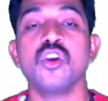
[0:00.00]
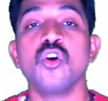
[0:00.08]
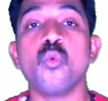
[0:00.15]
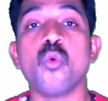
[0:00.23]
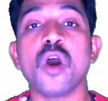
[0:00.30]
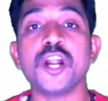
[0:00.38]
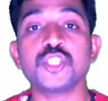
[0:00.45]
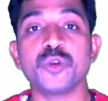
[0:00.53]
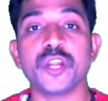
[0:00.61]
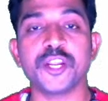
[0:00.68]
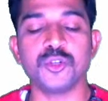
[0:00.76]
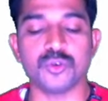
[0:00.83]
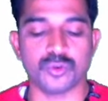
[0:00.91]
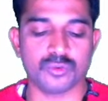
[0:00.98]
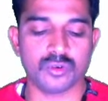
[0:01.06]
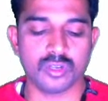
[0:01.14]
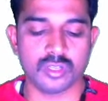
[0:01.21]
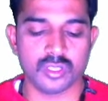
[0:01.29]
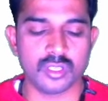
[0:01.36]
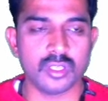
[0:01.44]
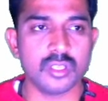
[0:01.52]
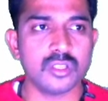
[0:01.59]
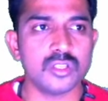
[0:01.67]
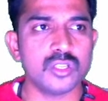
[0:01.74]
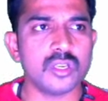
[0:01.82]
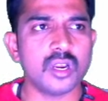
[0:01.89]
What should I do?
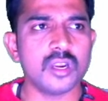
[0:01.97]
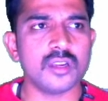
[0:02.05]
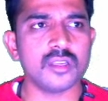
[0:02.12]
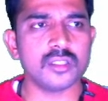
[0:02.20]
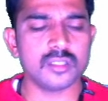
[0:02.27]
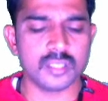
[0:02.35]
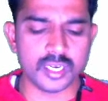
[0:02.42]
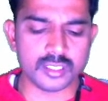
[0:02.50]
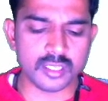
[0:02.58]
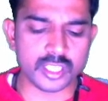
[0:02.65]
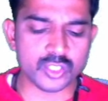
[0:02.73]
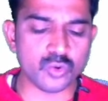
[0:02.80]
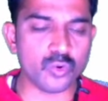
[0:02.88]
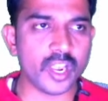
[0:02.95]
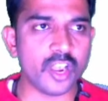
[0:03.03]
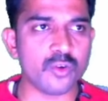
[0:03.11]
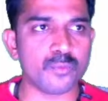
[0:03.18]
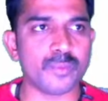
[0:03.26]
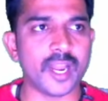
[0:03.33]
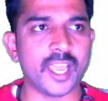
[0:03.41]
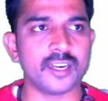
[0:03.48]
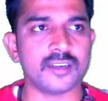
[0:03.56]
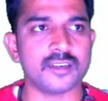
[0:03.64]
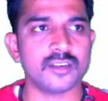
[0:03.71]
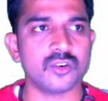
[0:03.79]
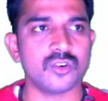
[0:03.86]
That is also we have
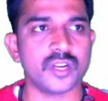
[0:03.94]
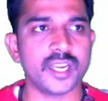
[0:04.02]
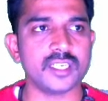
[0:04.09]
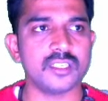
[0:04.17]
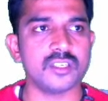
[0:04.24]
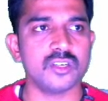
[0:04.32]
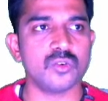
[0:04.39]
plan, right?